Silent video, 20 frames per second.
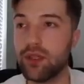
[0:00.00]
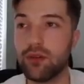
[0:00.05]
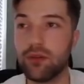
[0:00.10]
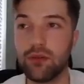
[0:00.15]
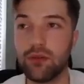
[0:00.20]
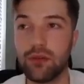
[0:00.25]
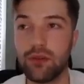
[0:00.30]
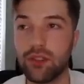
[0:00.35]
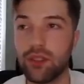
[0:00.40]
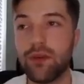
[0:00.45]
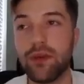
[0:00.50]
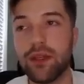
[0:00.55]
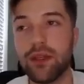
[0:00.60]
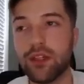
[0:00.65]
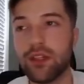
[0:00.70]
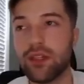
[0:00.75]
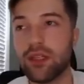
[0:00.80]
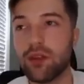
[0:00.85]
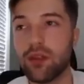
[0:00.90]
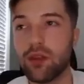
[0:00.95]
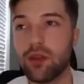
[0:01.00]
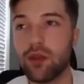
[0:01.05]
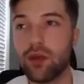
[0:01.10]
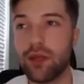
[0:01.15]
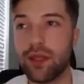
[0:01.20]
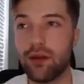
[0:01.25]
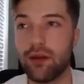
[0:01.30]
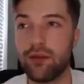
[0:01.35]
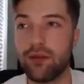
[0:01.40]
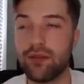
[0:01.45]
go. We should still
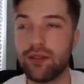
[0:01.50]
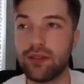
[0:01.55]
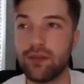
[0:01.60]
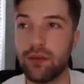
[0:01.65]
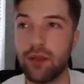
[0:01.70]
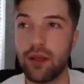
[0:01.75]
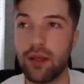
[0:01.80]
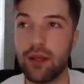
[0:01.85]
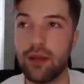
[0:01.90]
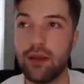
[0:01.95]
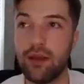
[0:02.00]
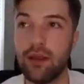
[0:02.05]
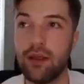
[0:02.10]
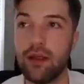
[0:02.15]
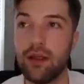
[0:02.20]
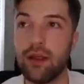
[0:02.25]
look at offensive line.